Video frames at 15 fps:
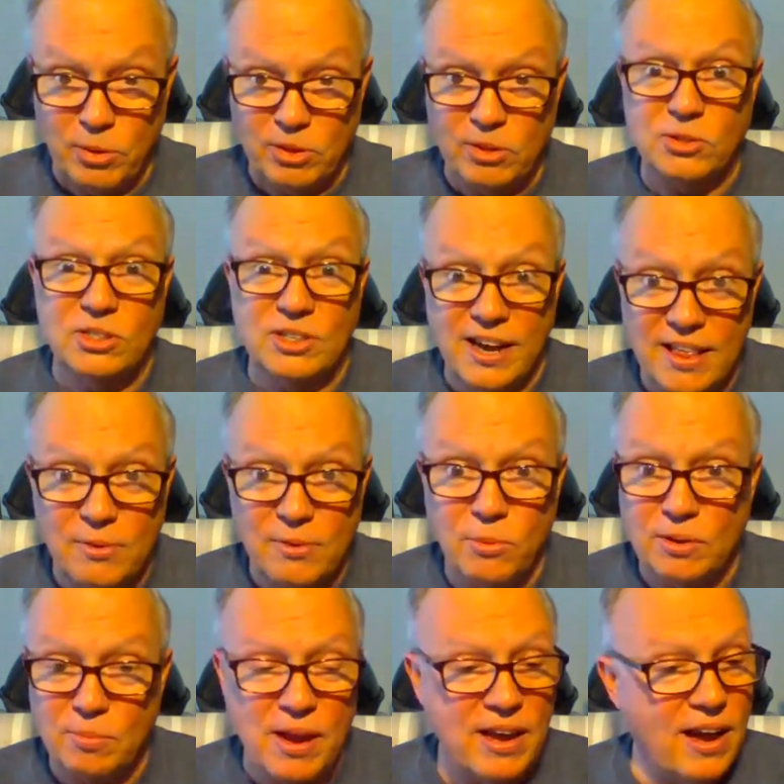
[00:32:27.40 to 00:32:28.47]
put those together
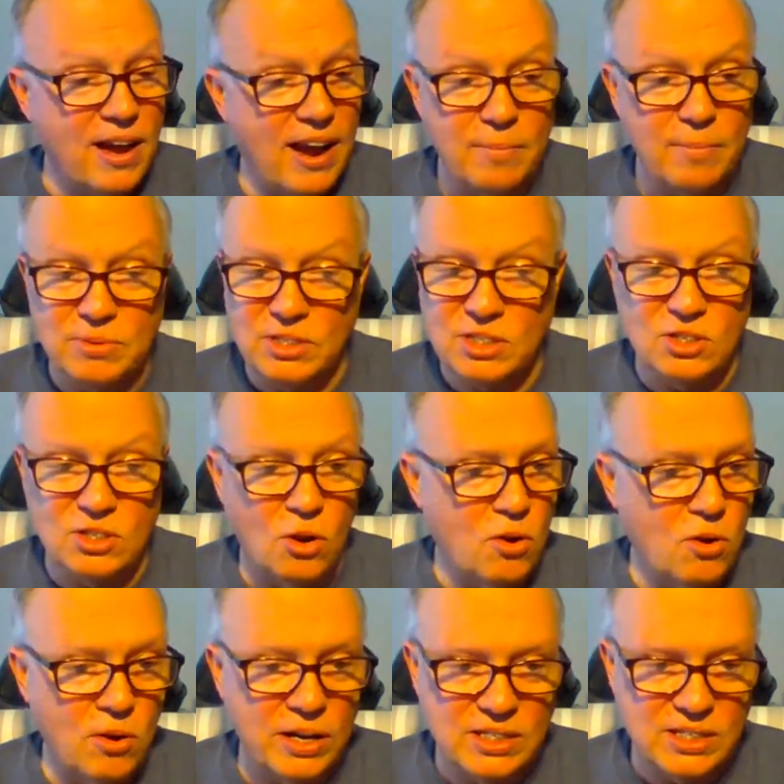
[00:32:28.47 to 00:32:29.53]
with me, and I'm
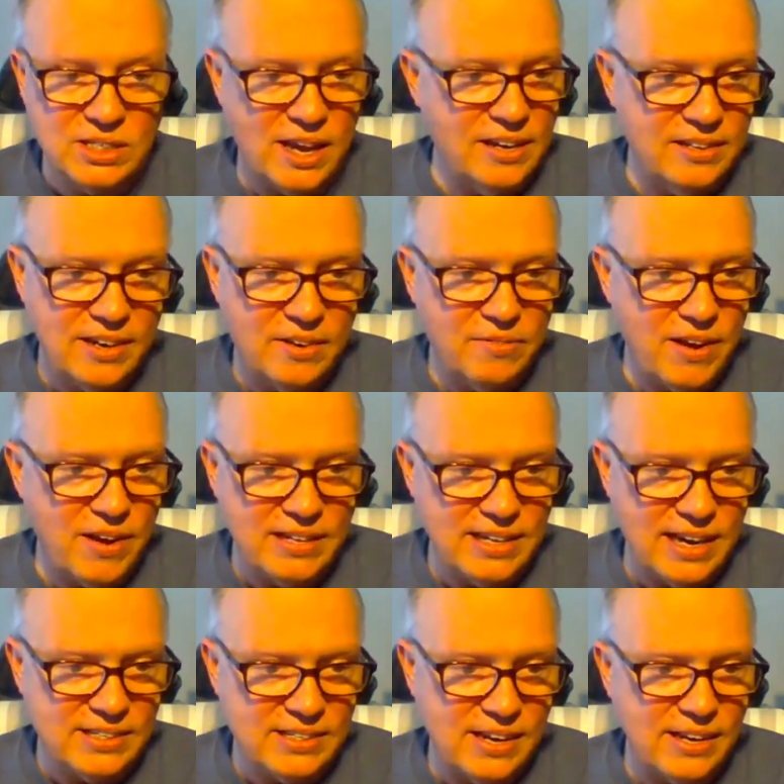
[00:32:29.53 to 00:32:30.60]
so excited. They're
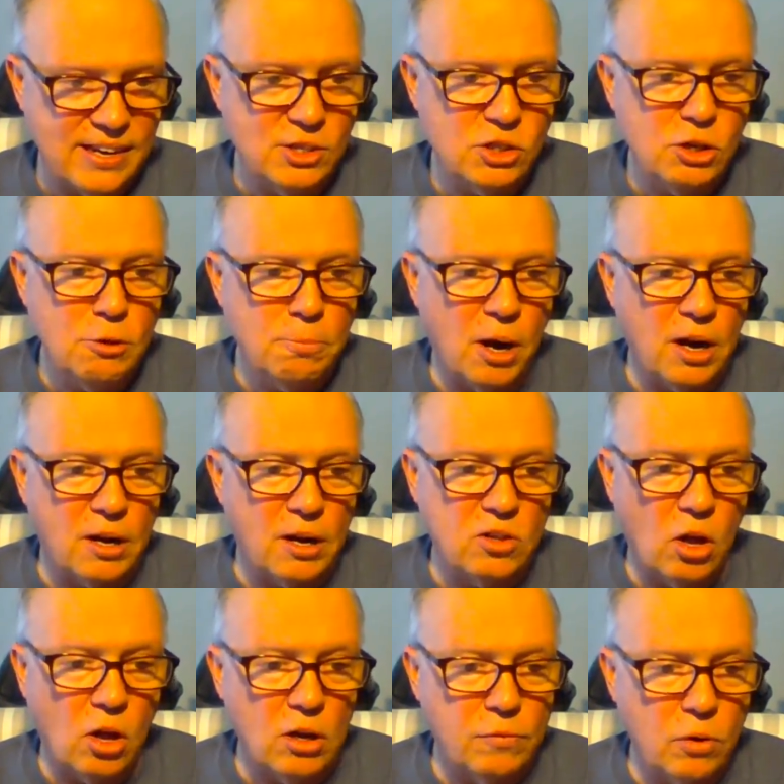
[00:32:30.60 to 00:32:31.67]
fantastic. Iskew Park,
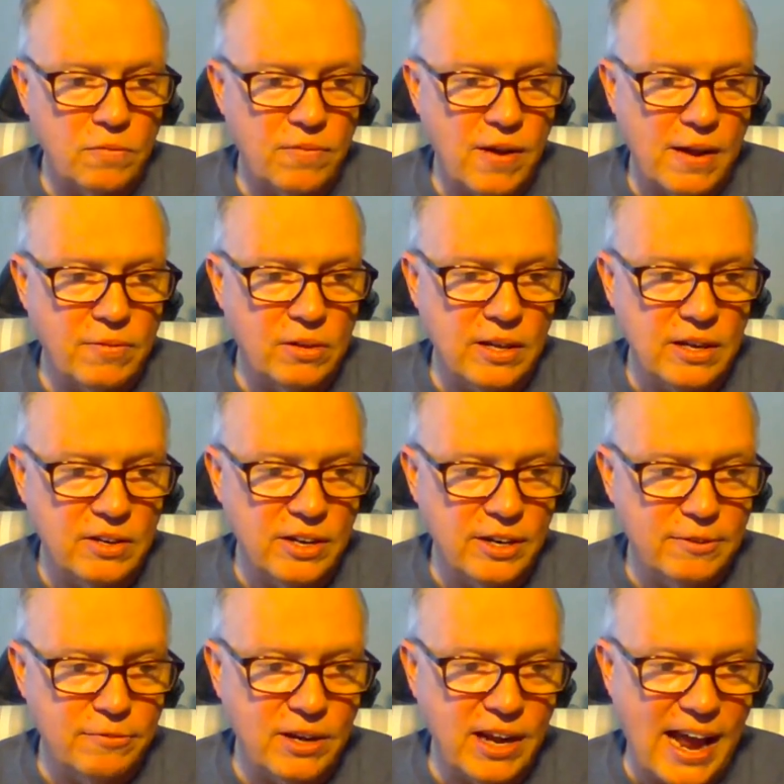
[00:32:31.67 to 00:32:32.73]
$1.45 a liter
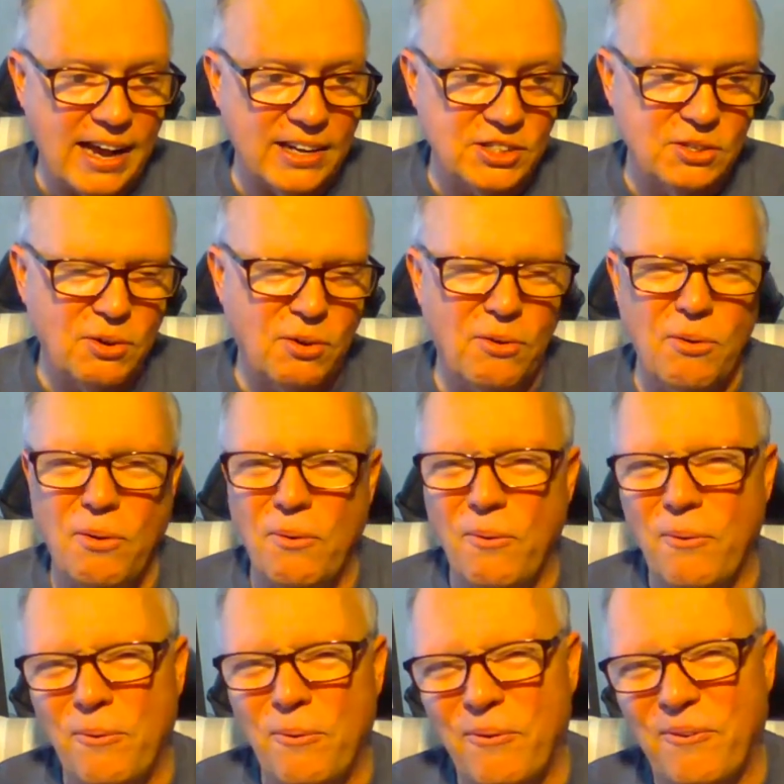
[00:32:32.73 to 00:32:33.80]
here for gas.
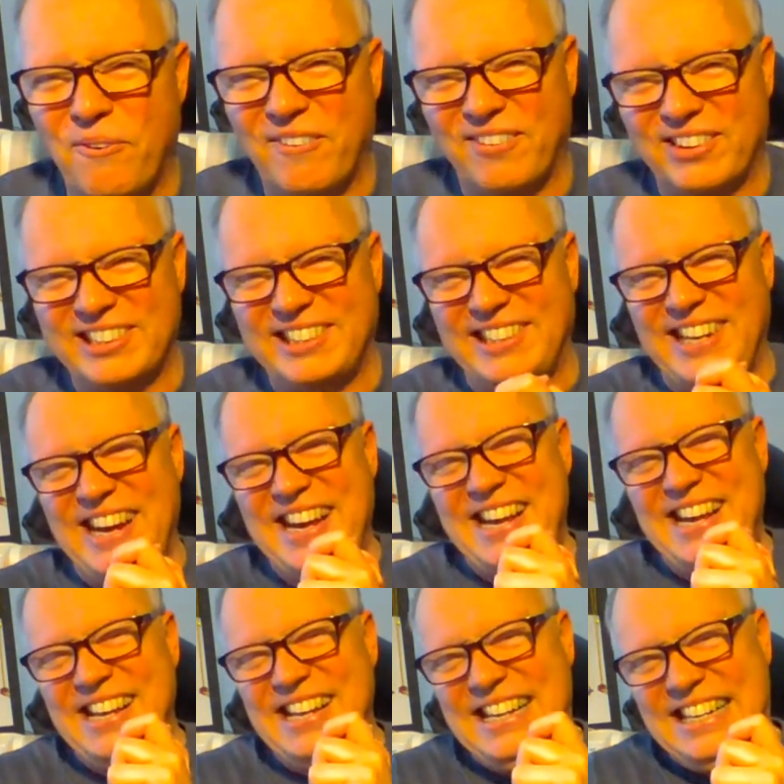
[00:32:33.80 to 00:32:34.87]

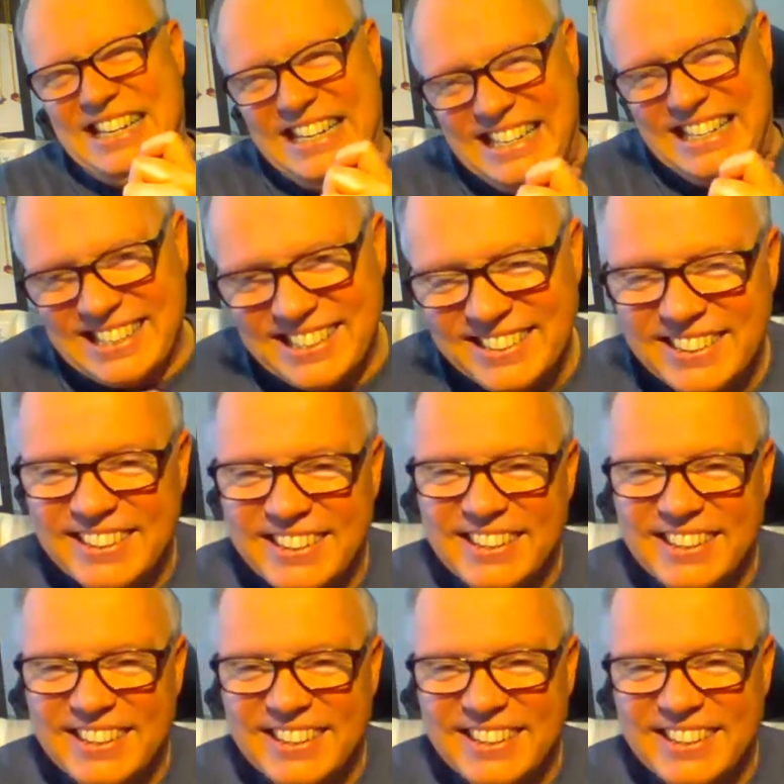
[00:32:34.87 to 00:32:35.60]
Jeez.